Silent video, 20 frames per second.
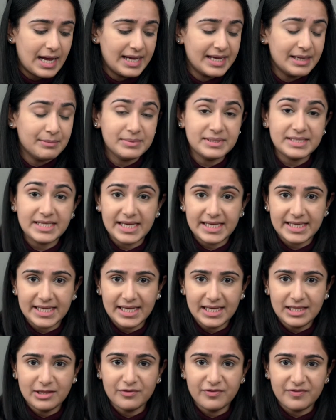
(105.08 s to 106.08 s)
I am
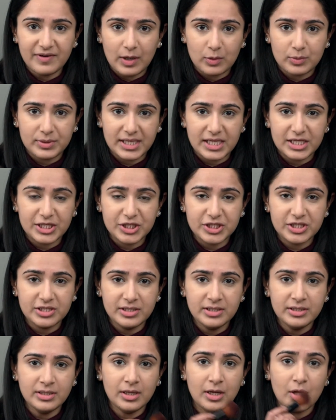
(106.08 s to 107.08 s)
taking the
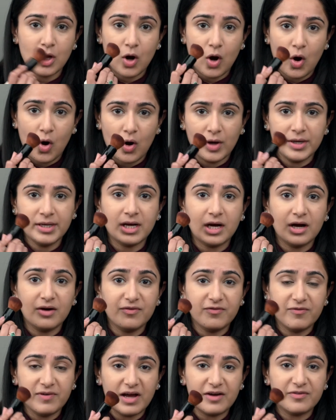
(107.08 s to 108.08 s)
foundation on a
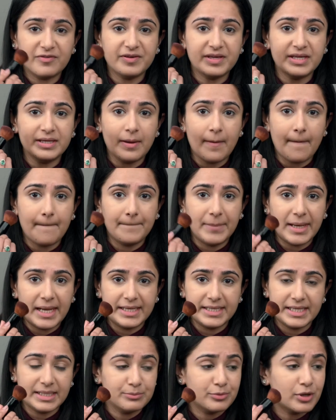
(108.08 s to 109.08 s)
fluffy
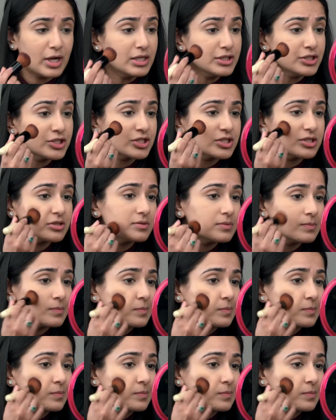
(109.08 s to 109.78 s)
blending brush